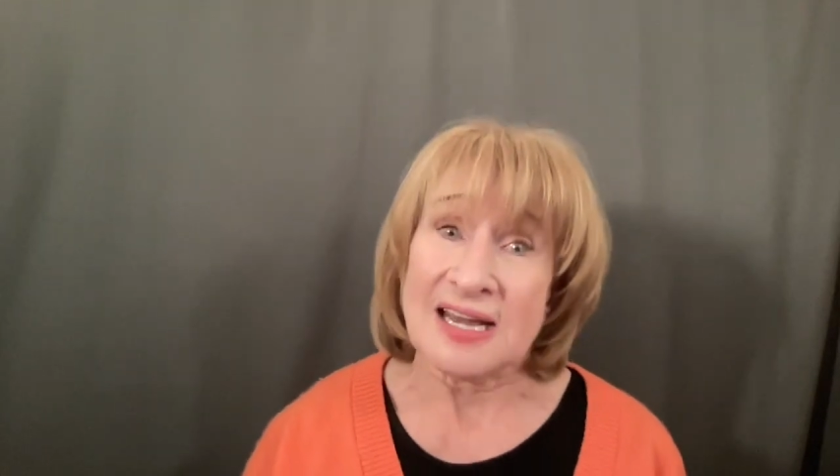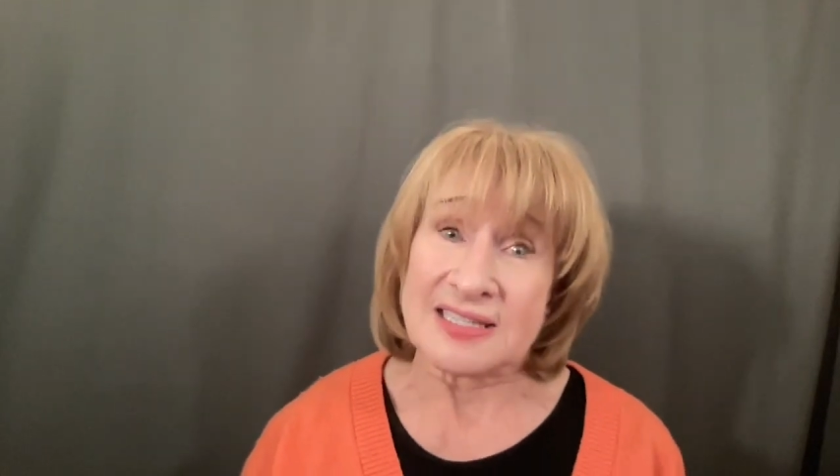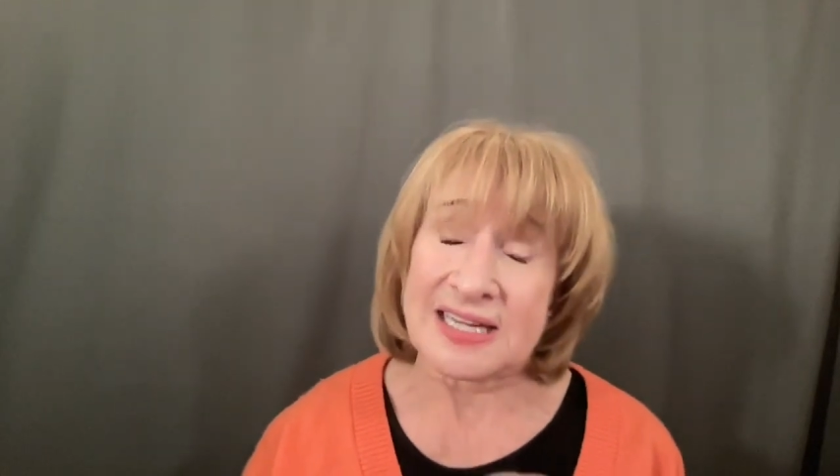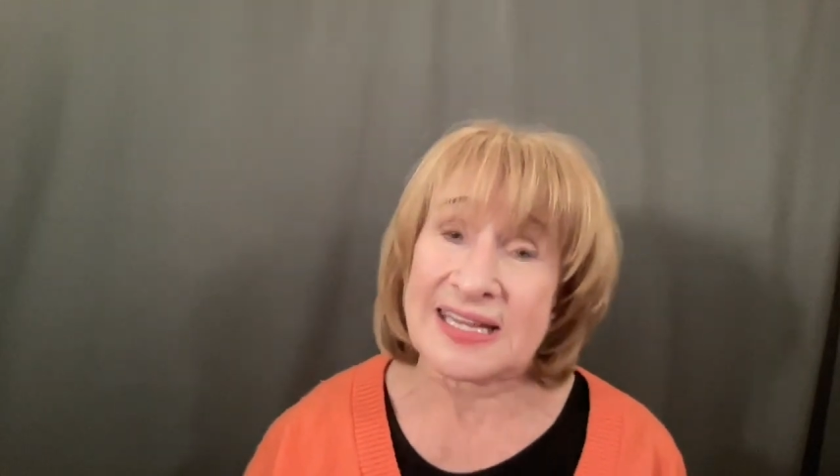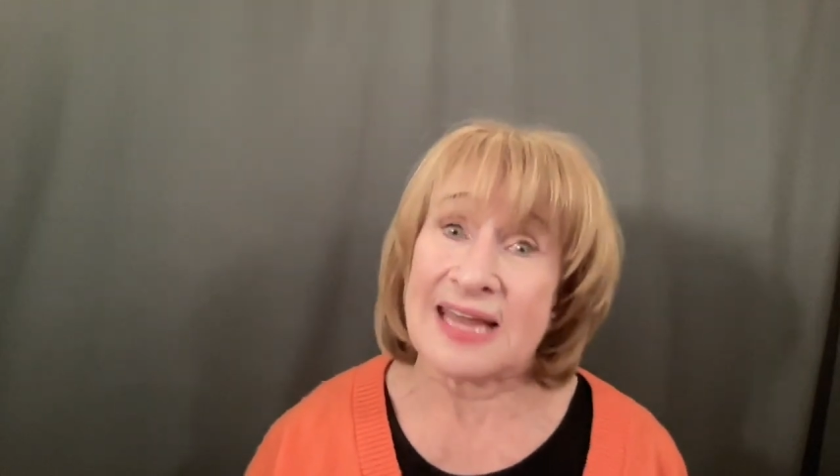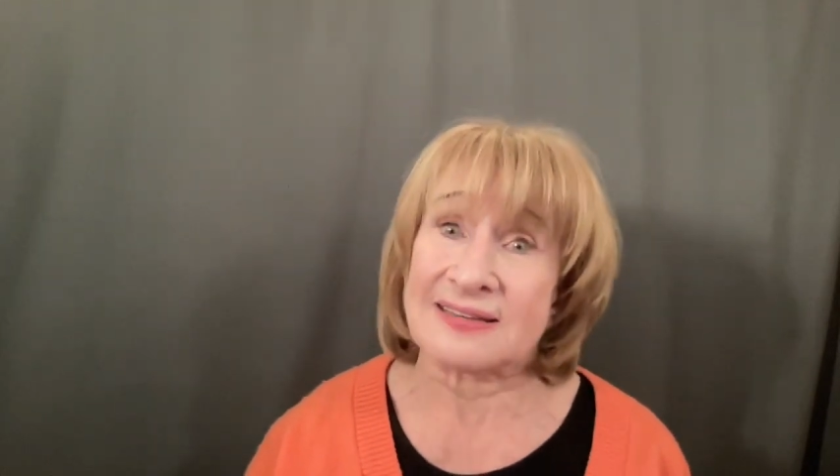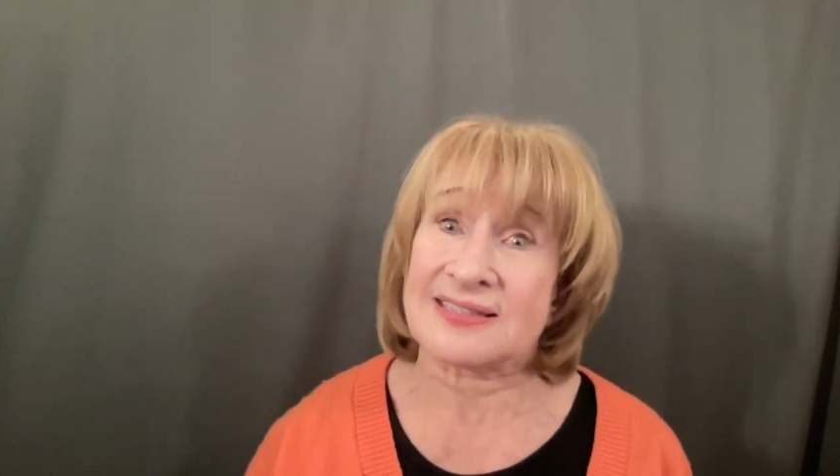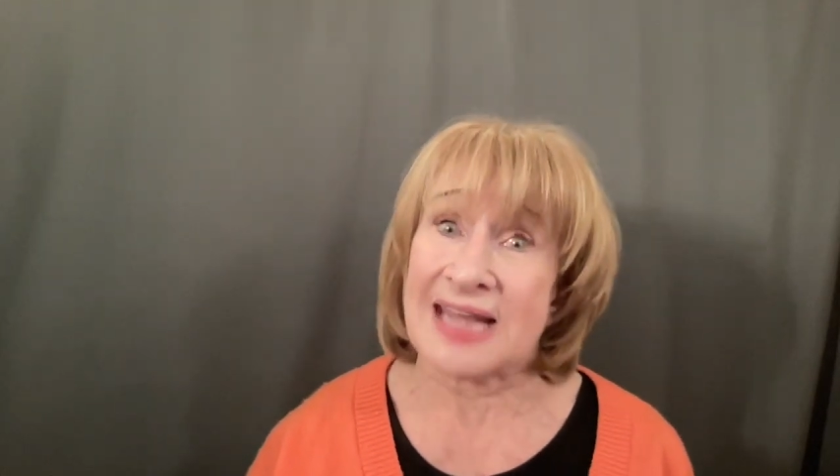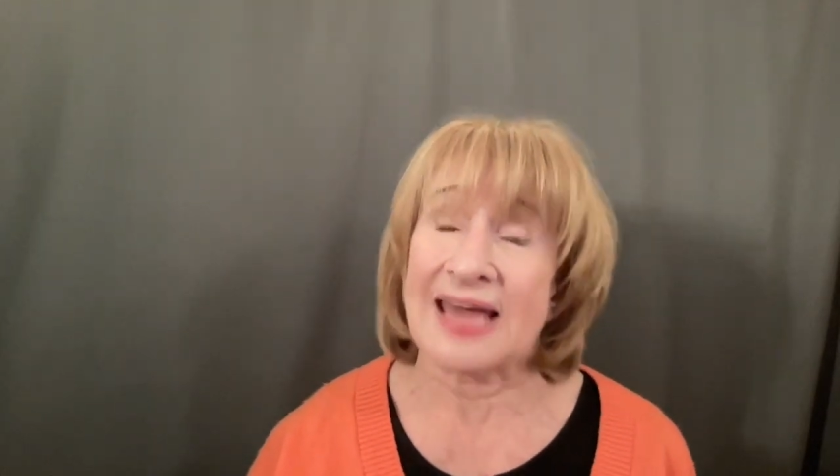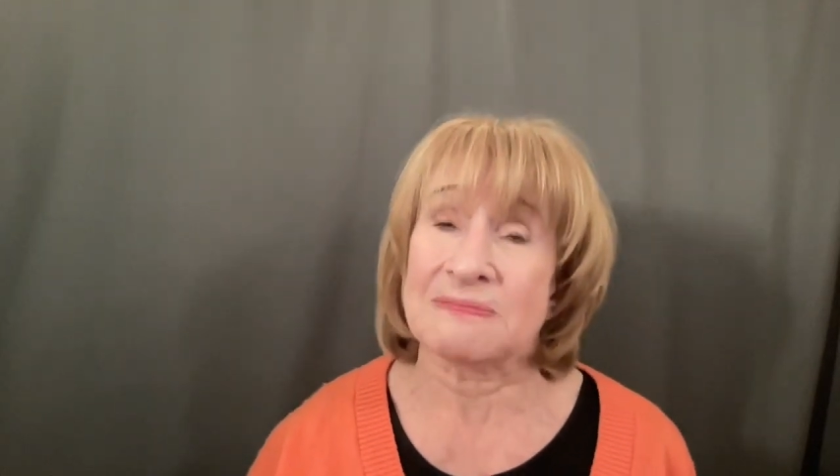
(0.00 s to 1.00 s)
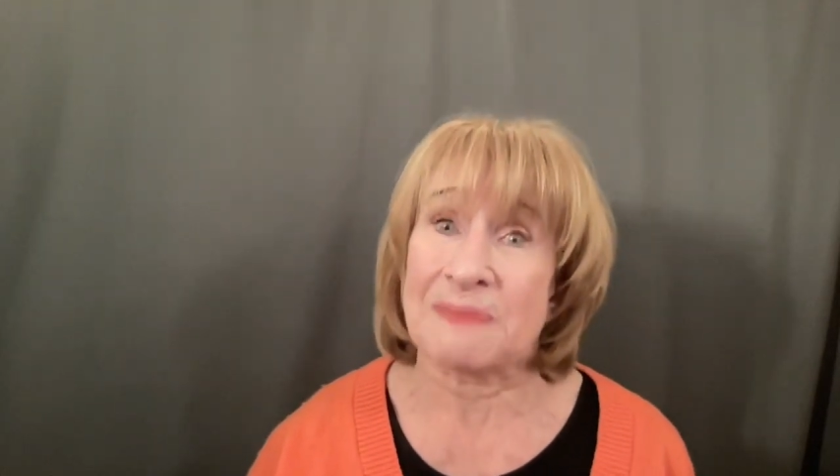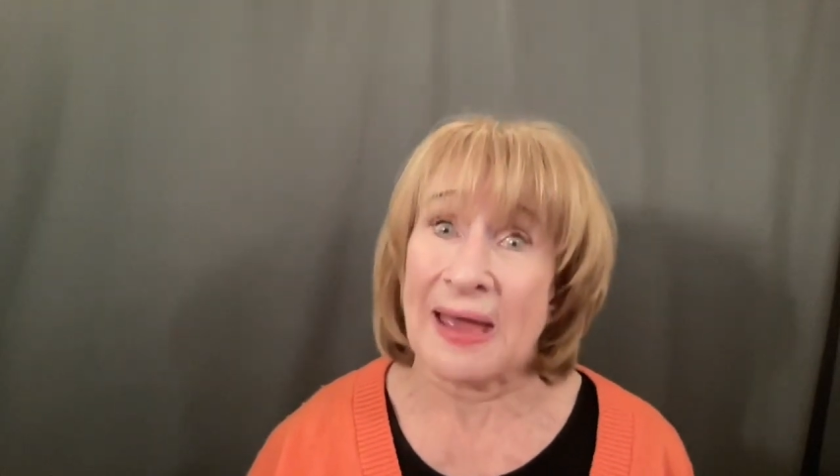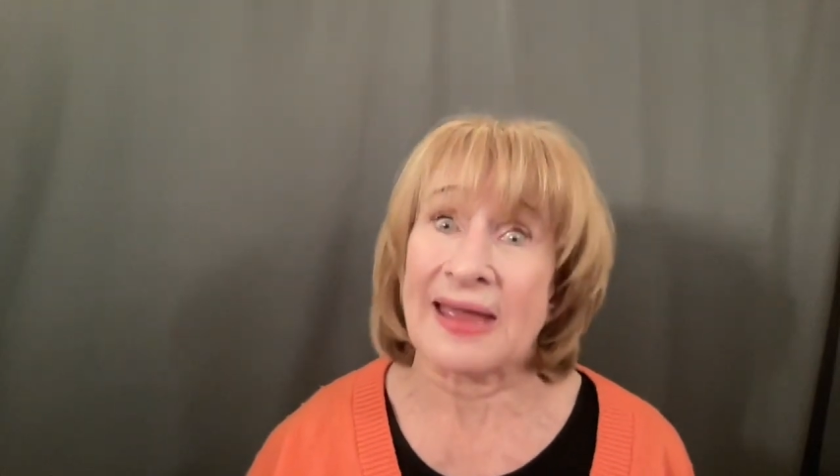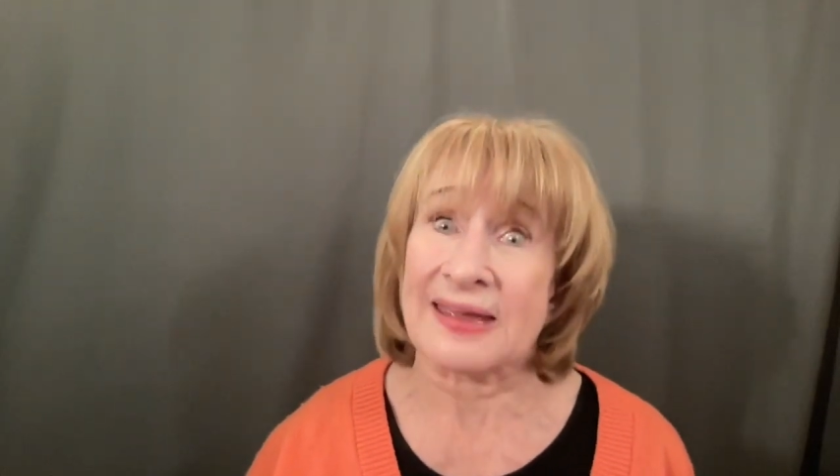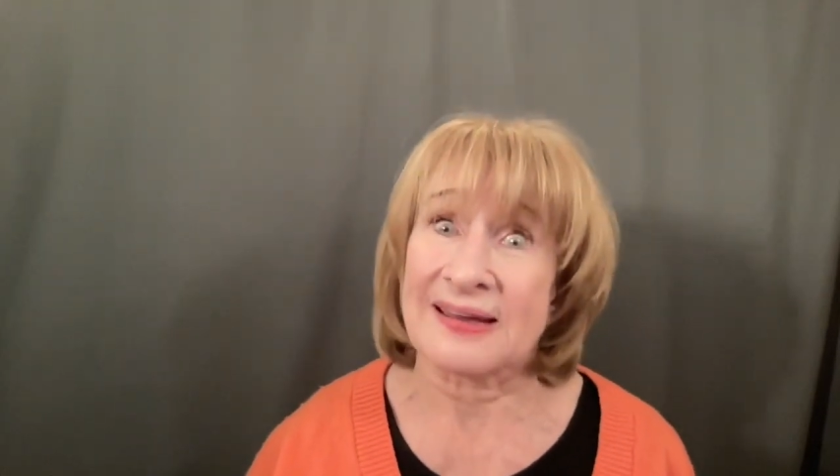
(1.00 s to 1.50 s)
to get Dad
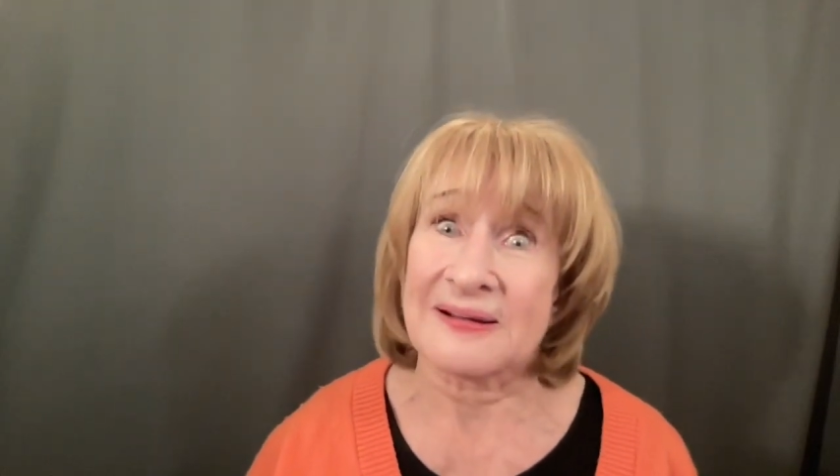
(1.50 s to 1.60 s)
back.